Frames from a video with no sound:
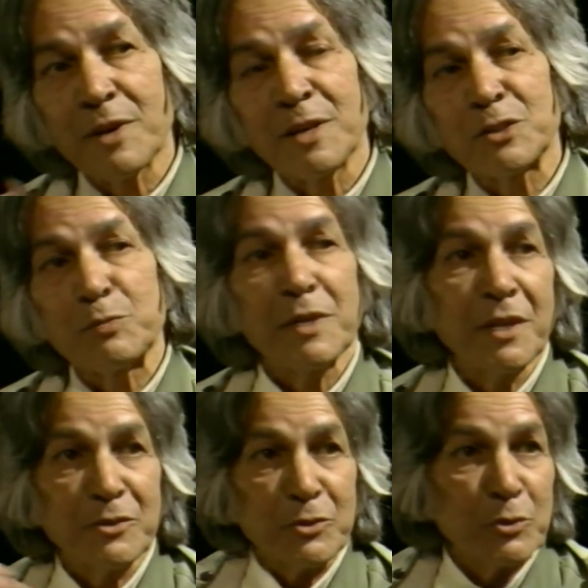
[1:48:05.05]
can
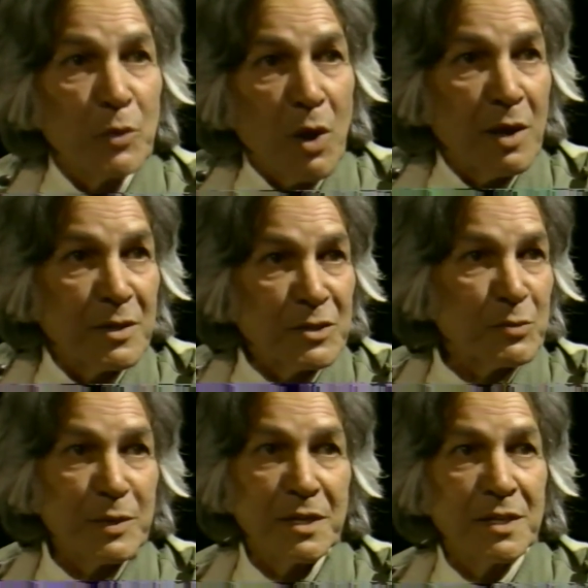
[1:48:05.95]
experience, you can't
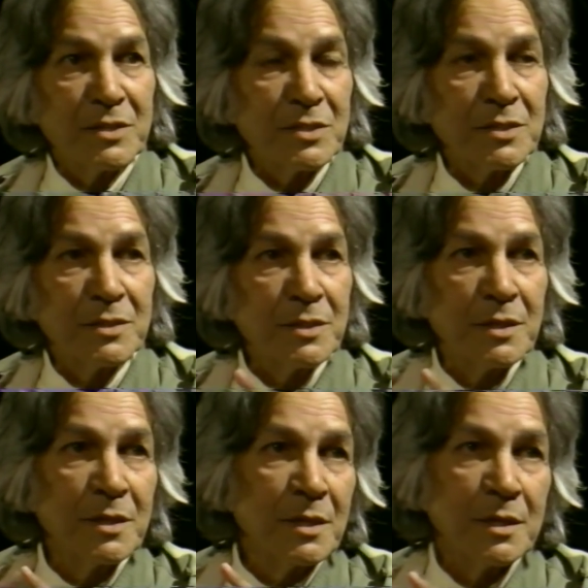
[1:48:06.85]
experience
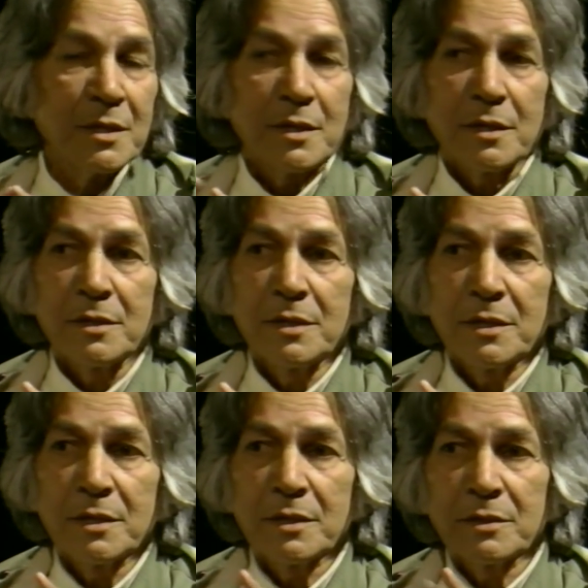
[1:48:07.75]

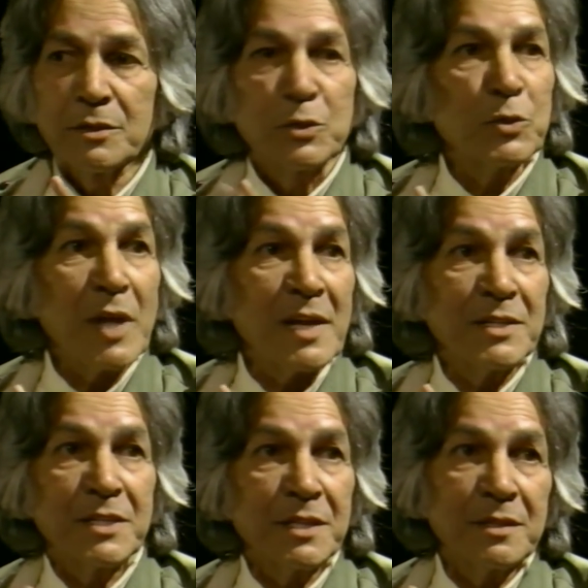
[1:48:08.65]
the
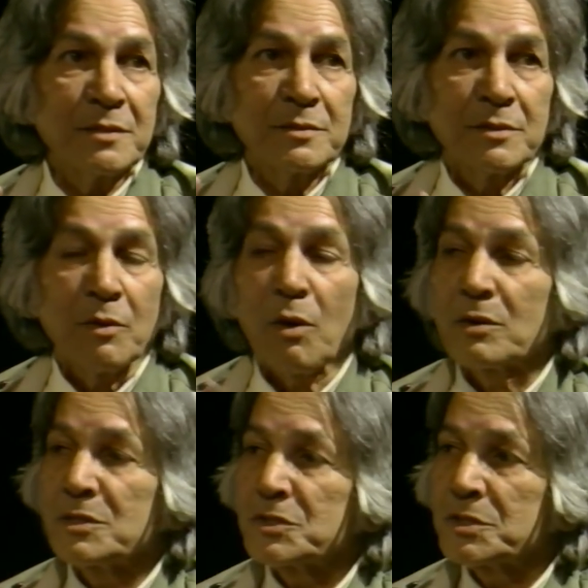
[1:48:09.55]
totality or
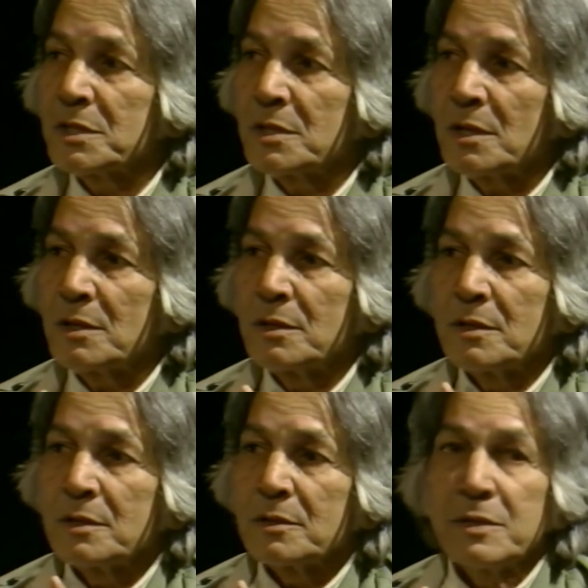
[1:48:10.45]
the
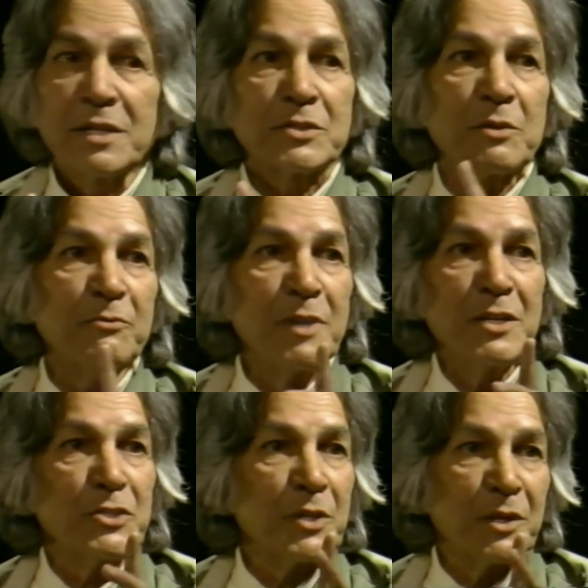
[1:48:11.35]
singleness of
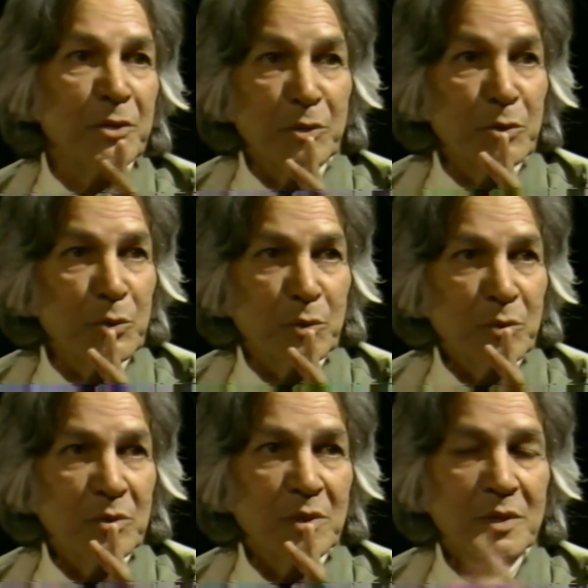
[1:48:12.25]
nature and you,
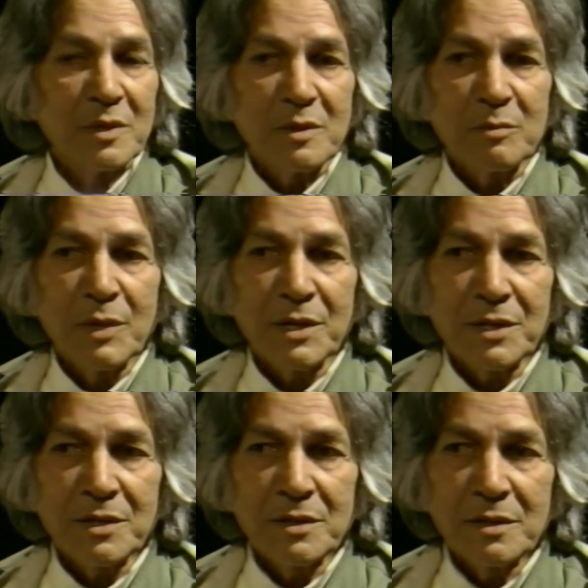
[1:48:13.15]
but
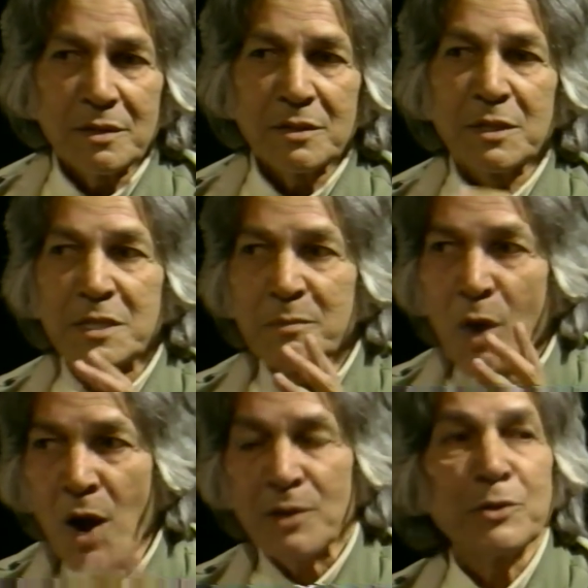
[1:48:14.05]
the
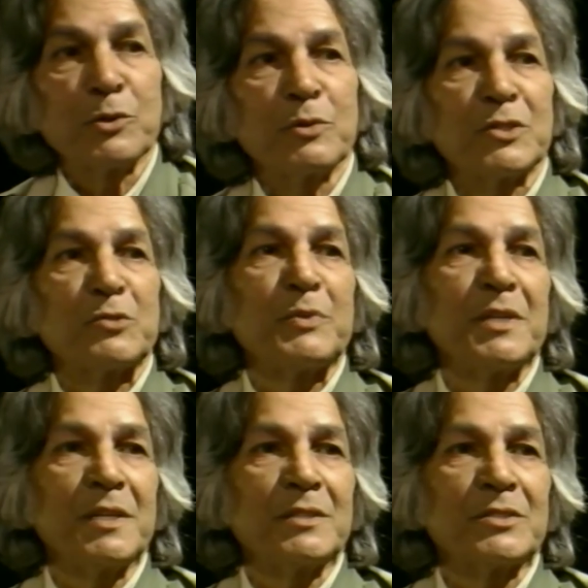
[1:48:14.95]
demand to
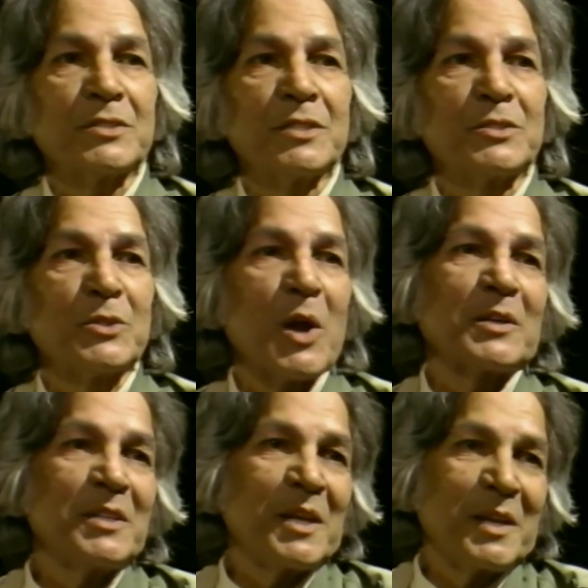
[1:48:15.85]
experience is not
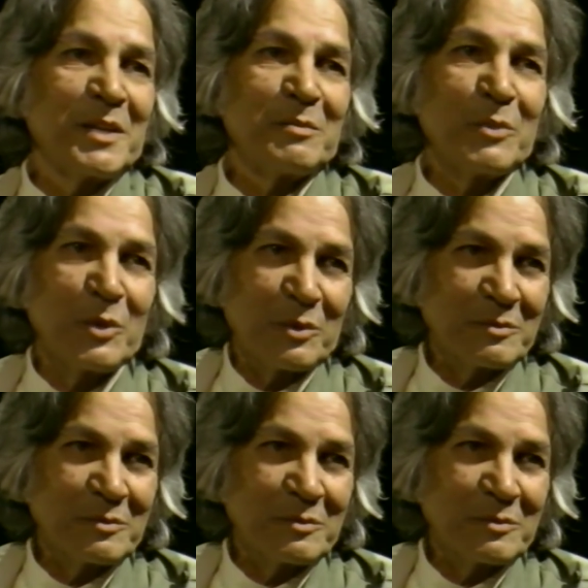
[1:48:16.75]
there anymore.